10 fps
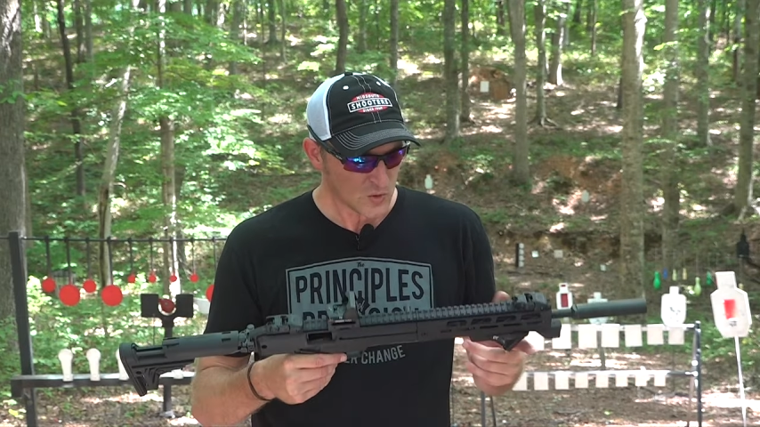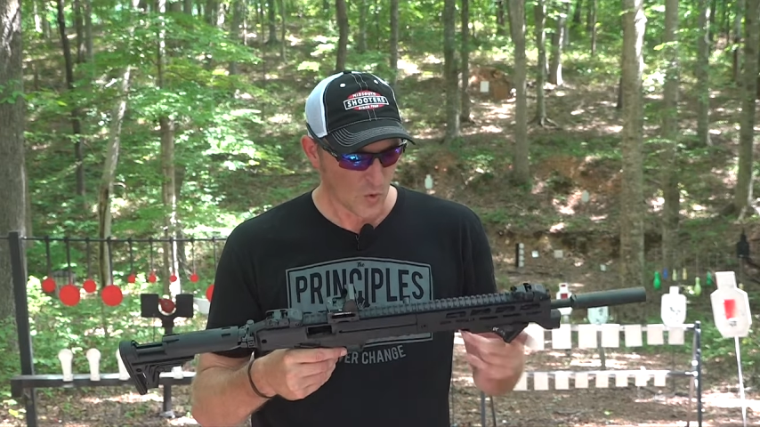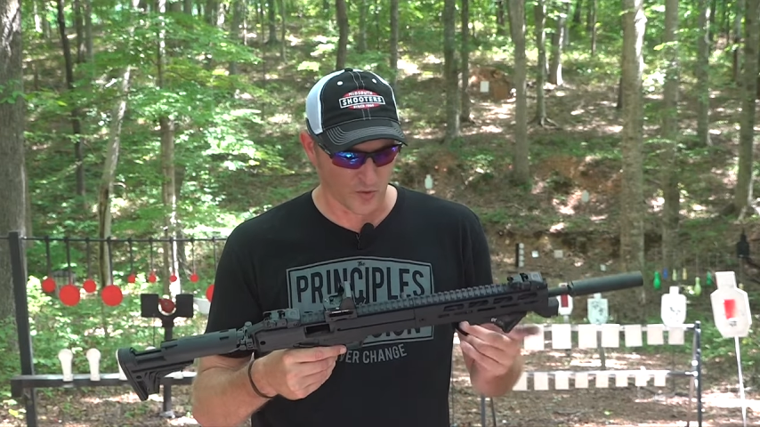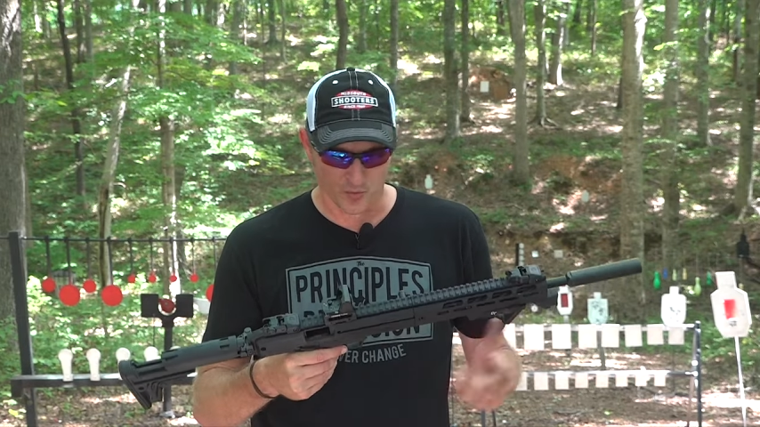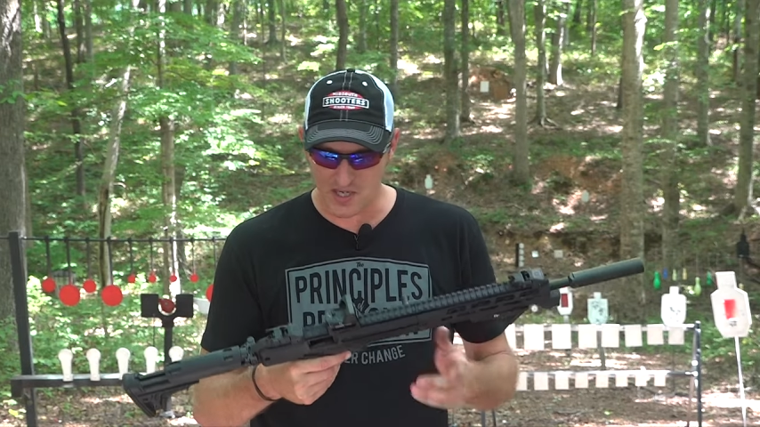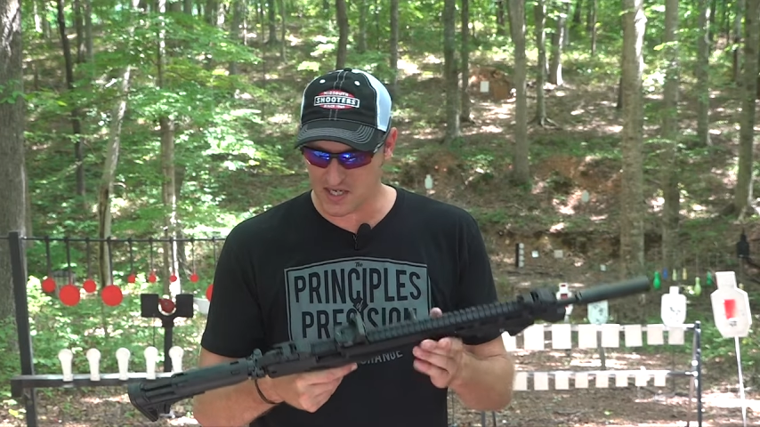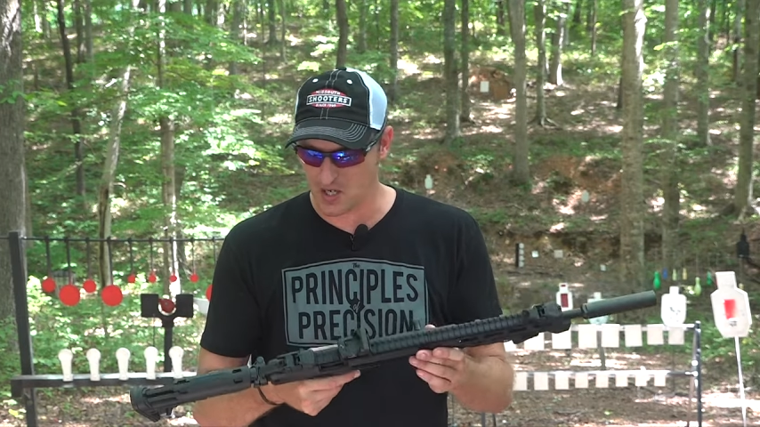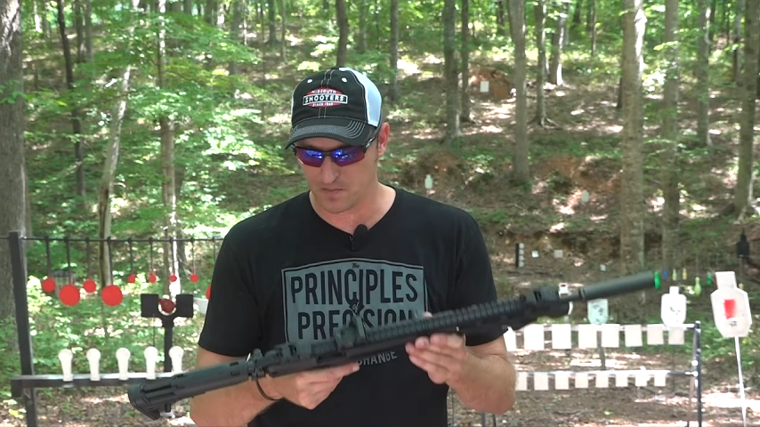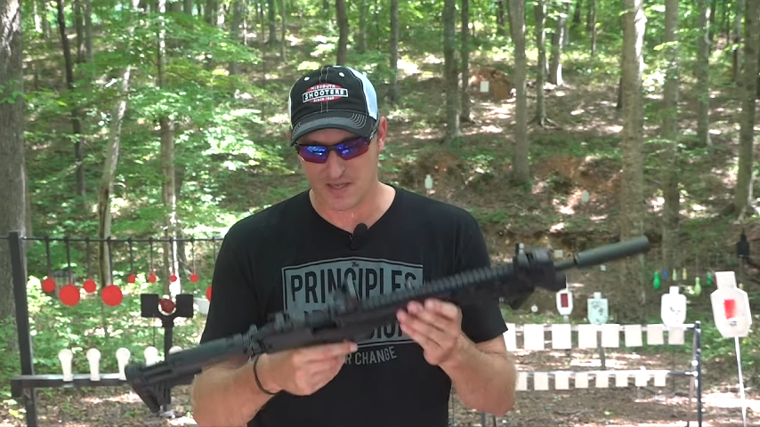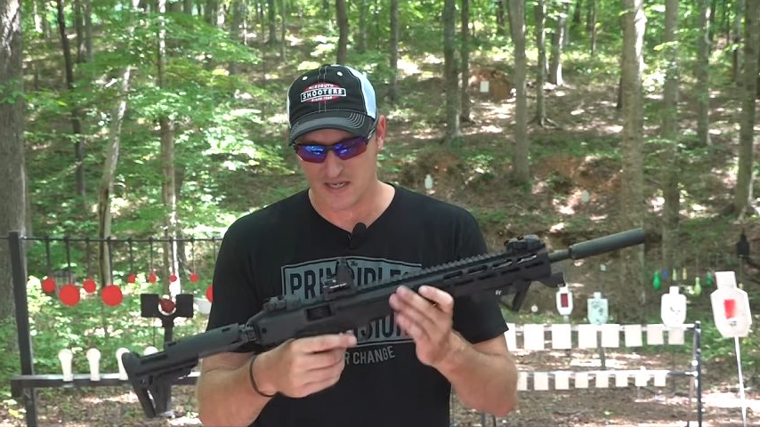or the rig
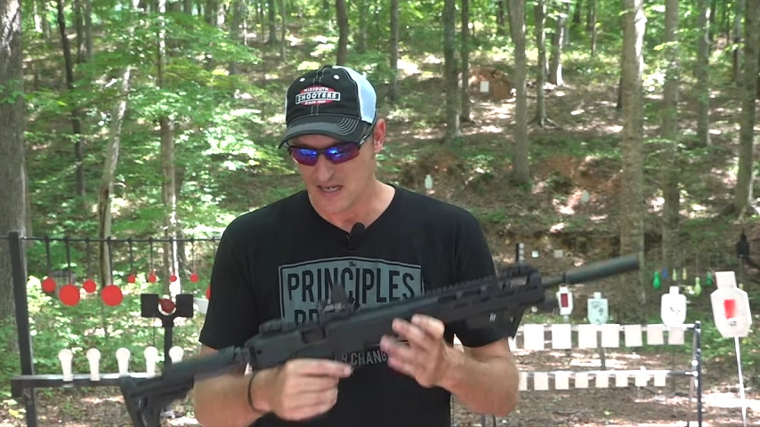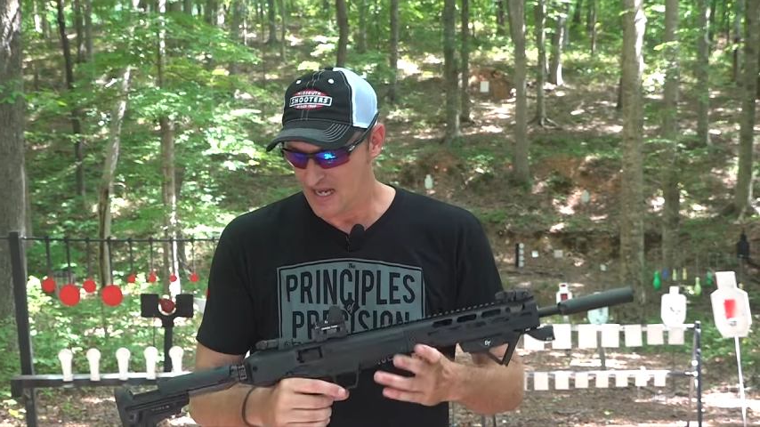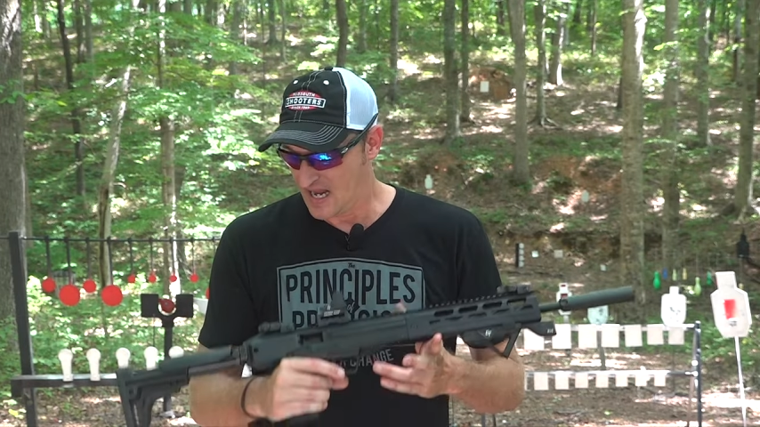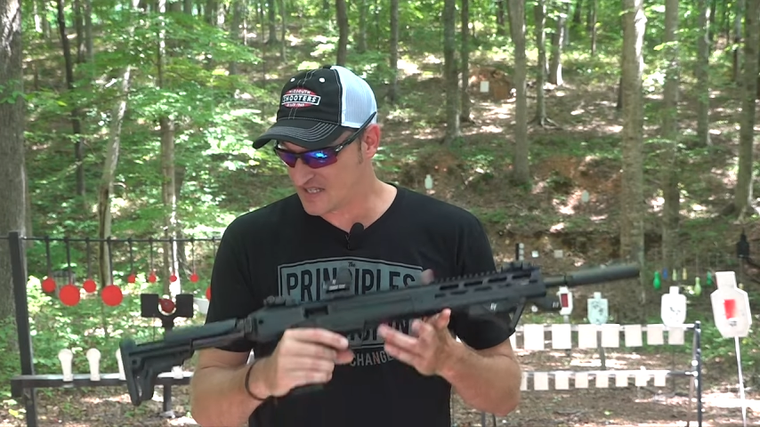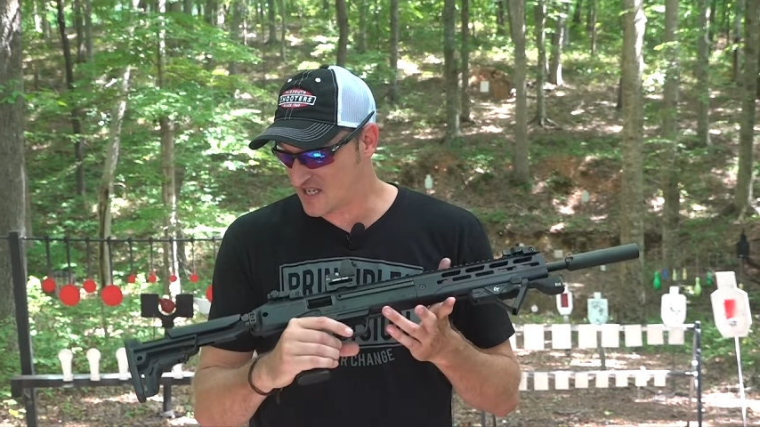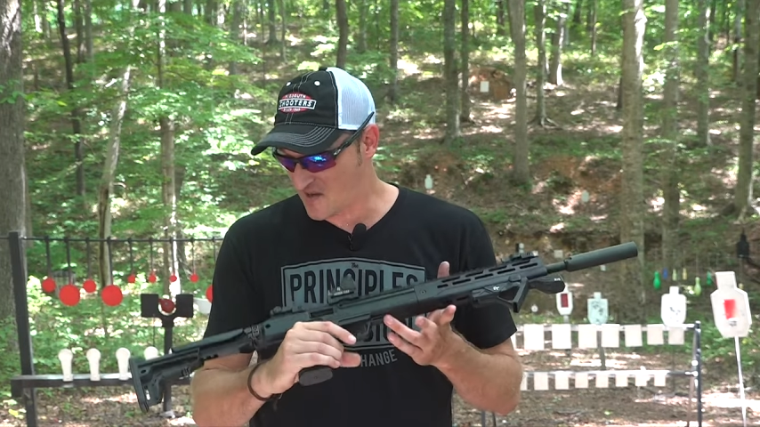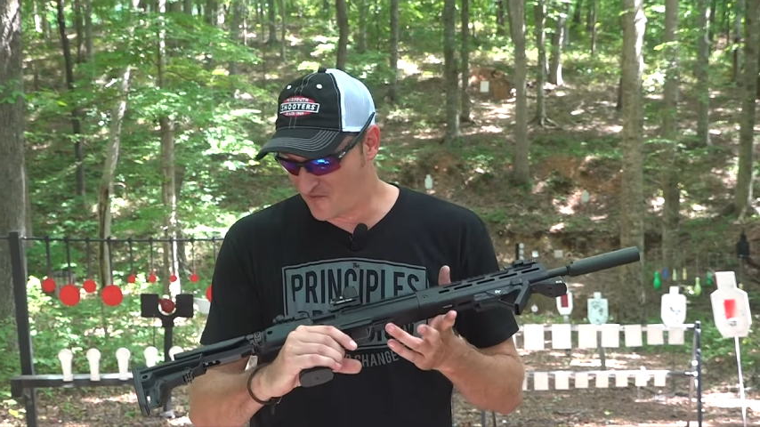here, but it's a